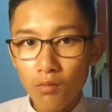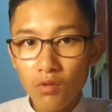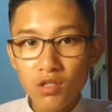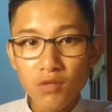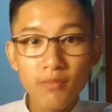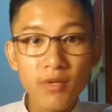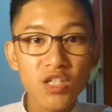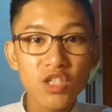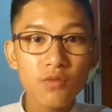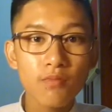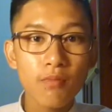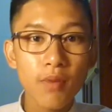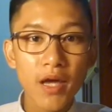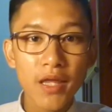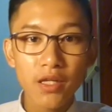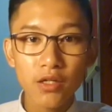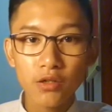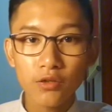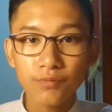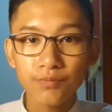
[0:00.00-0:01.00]
was much
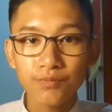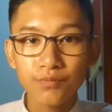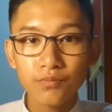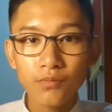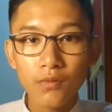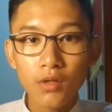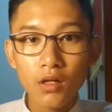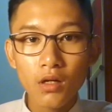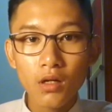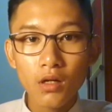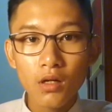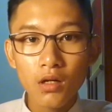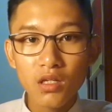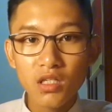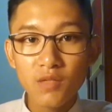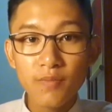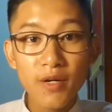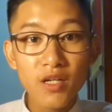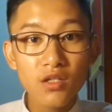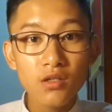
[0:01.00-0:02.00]
better,
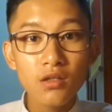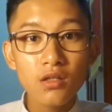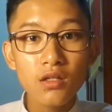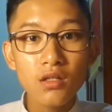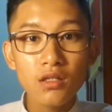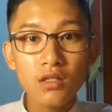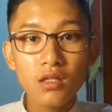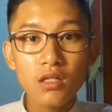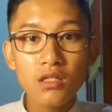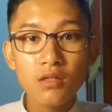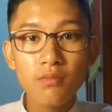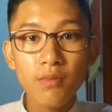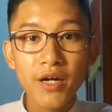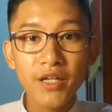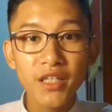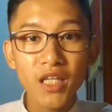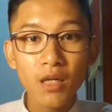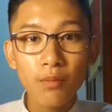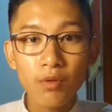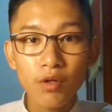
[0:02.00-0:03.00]
especially since
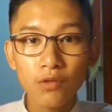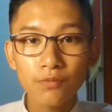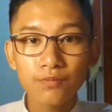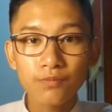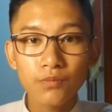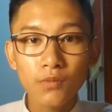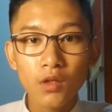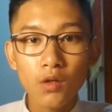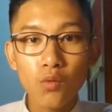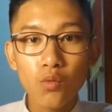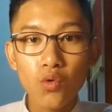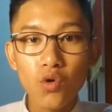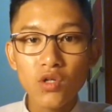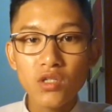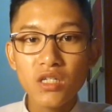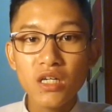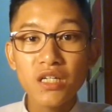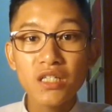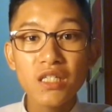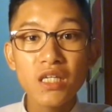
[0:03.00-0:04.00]
my neighbor
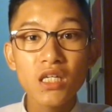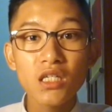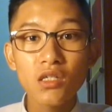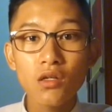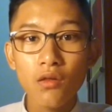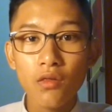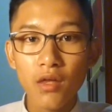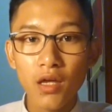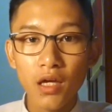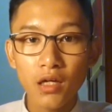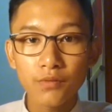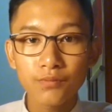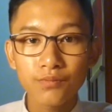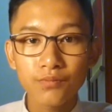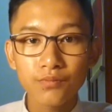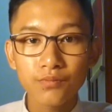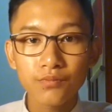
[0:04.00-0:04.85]
was a teacher there.